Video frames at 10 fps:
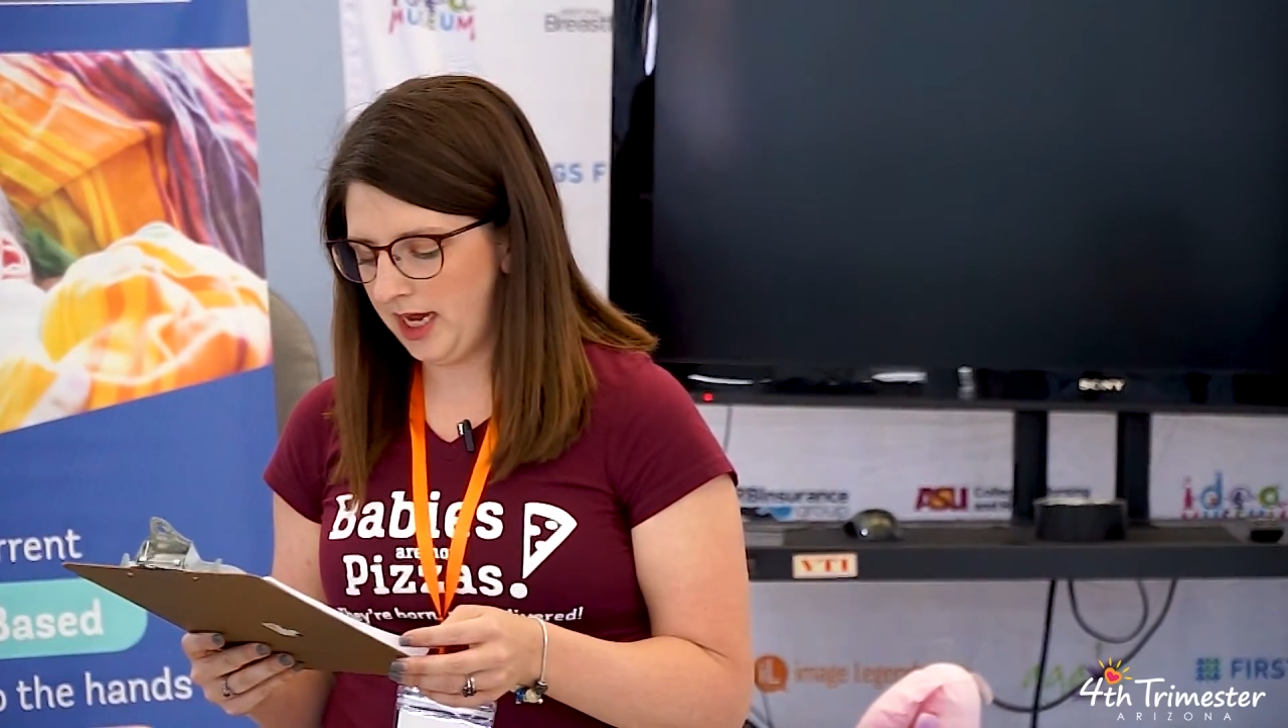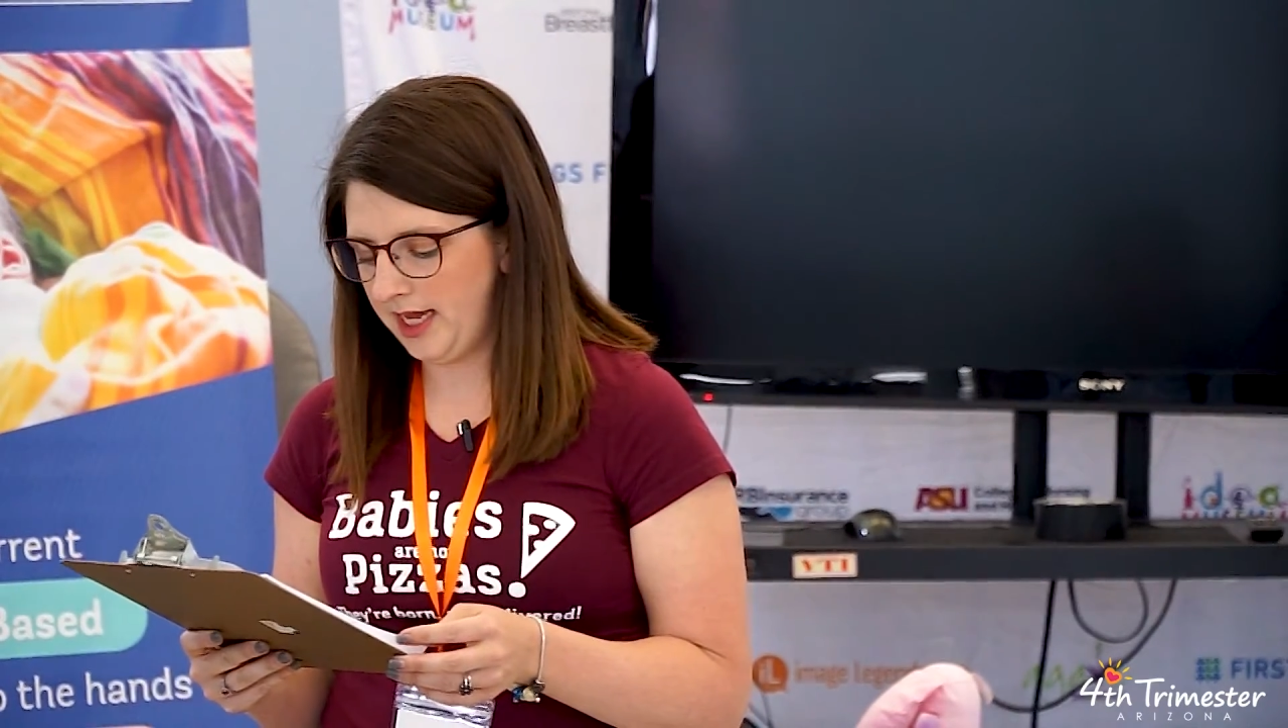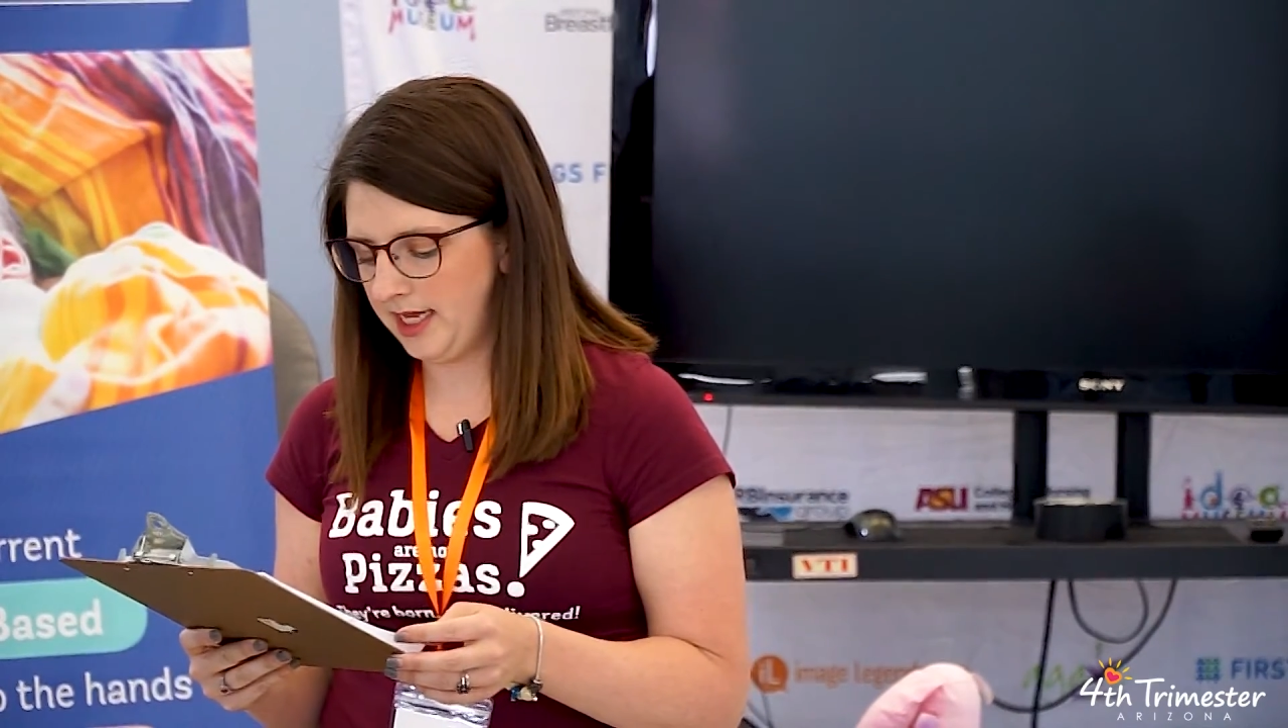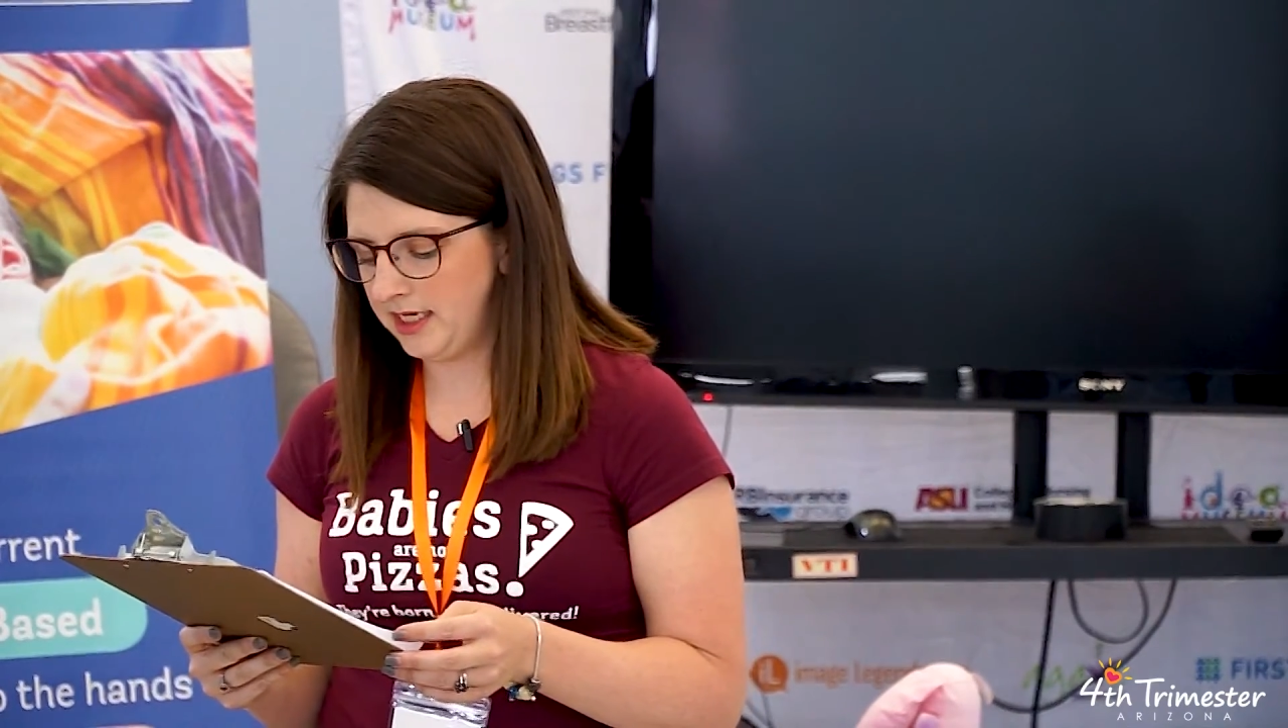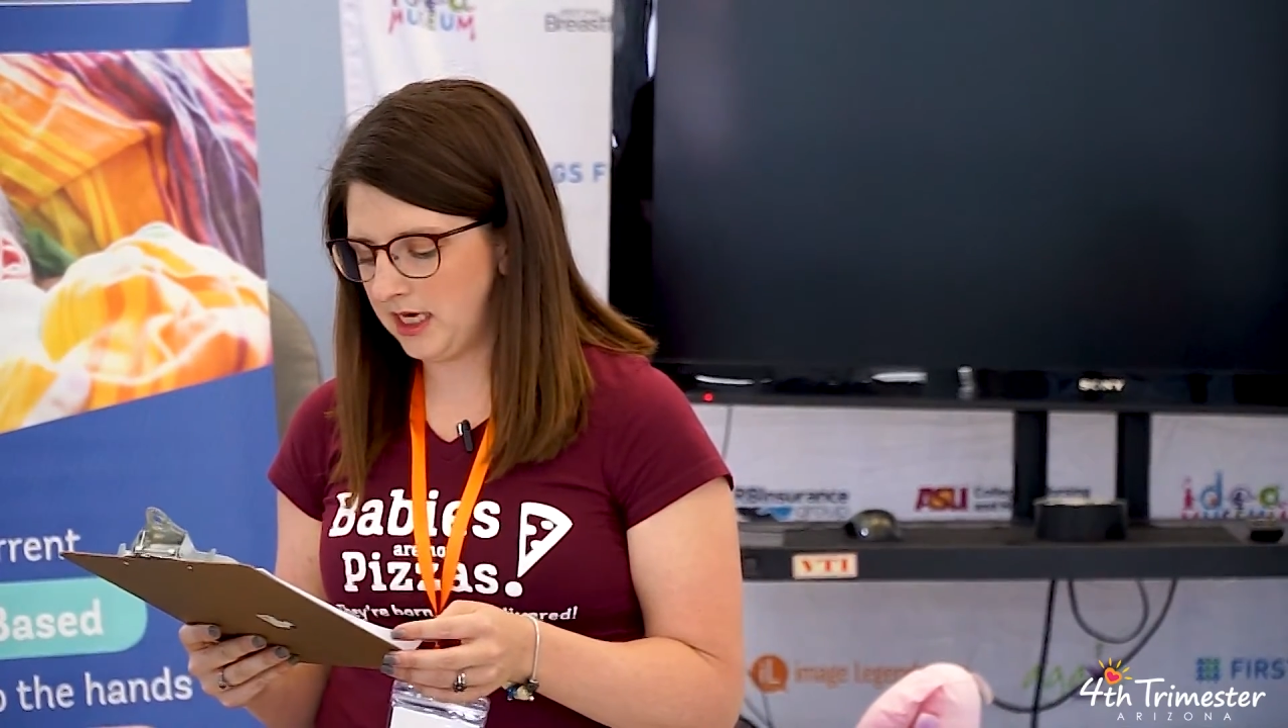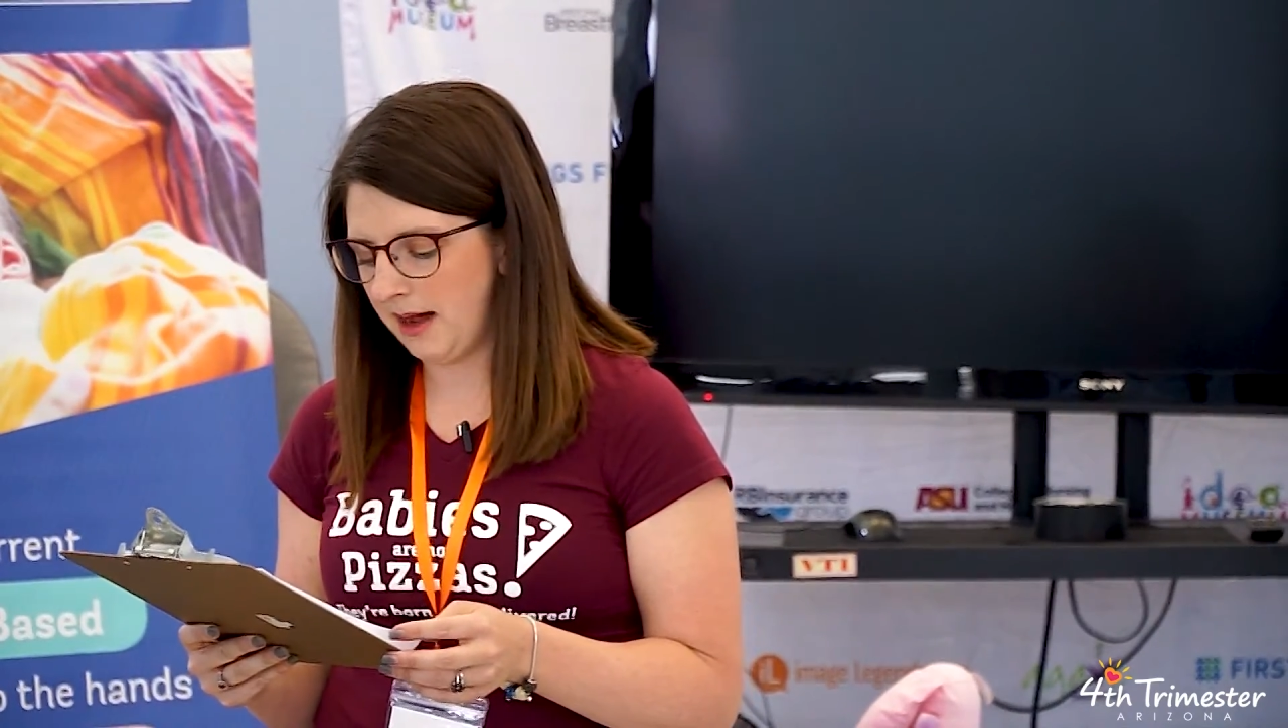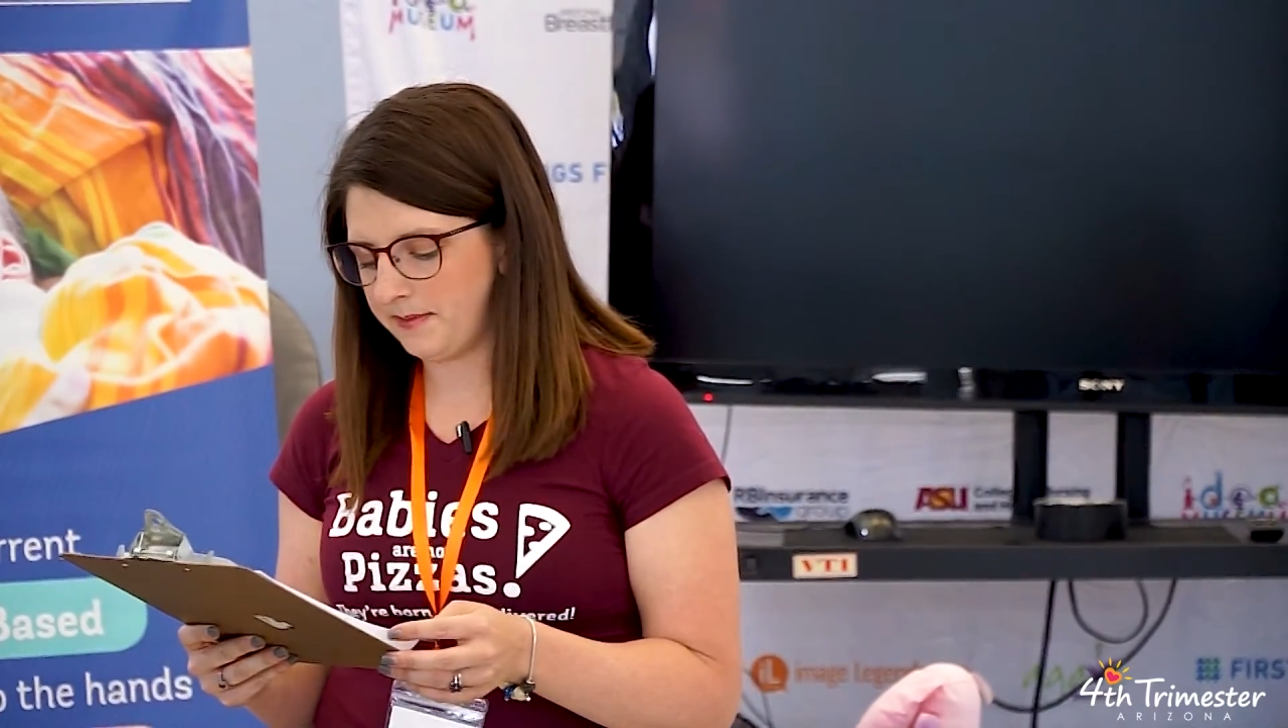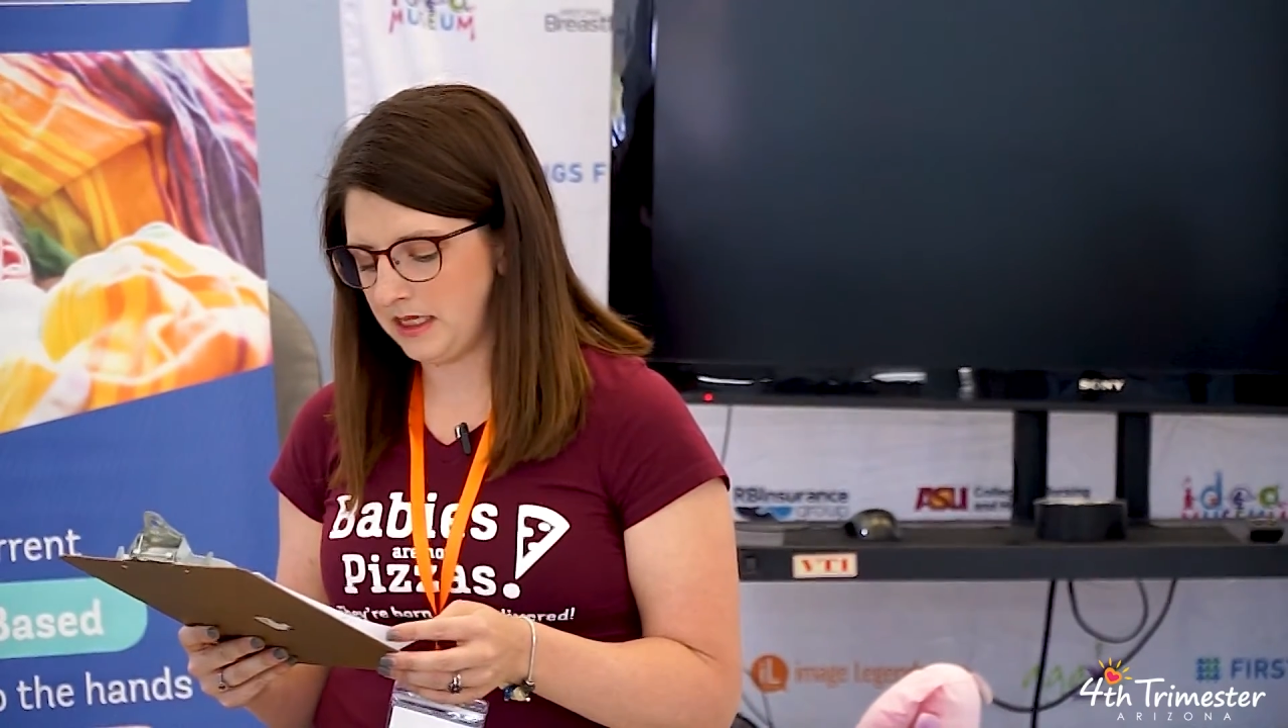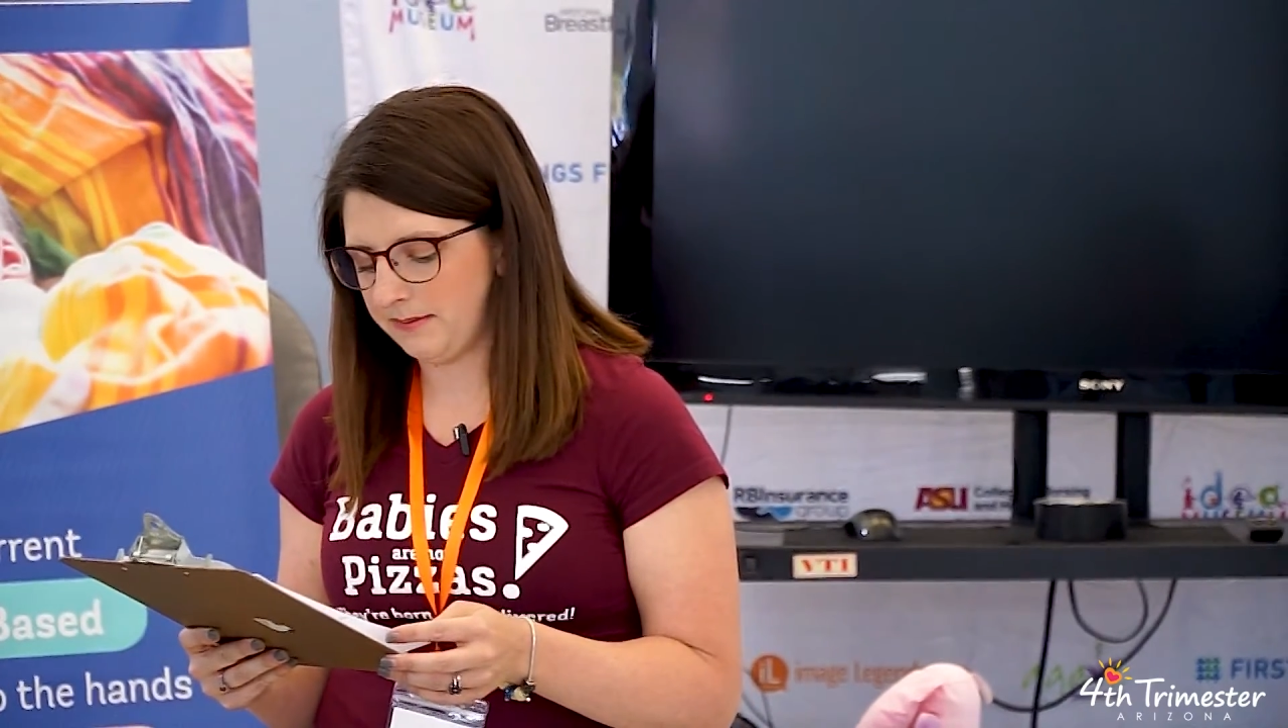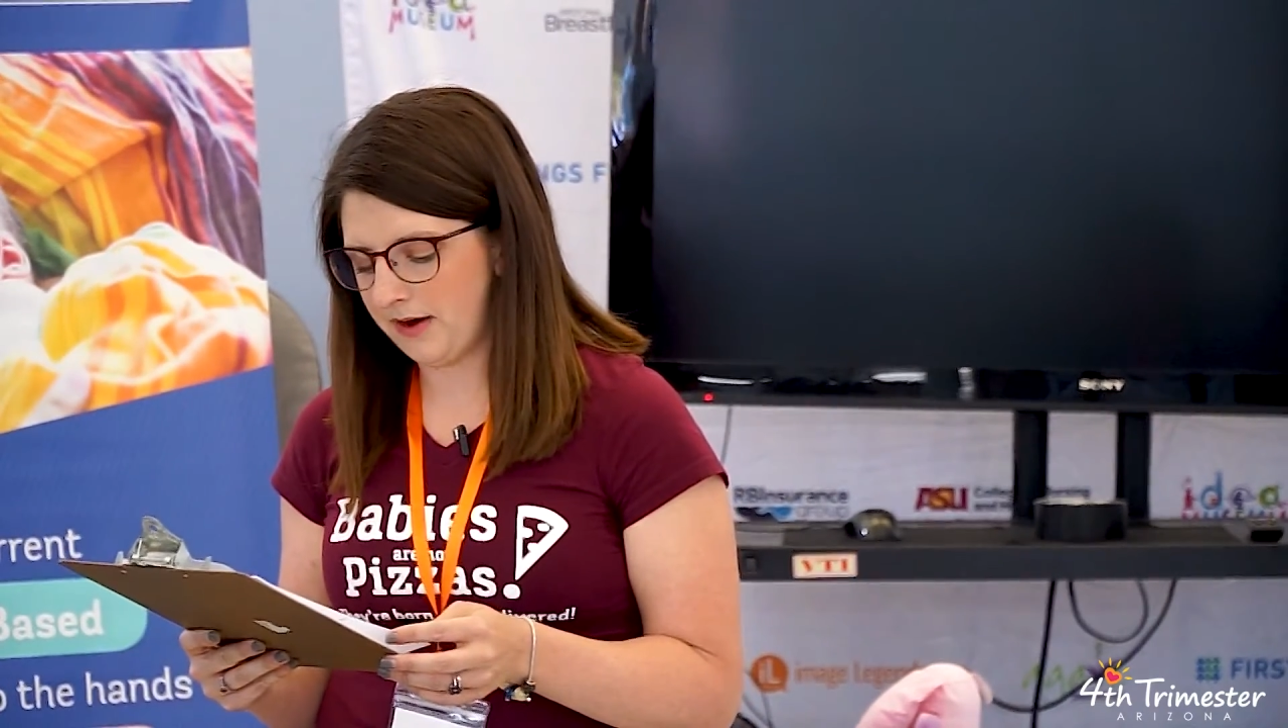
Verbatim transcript: and to update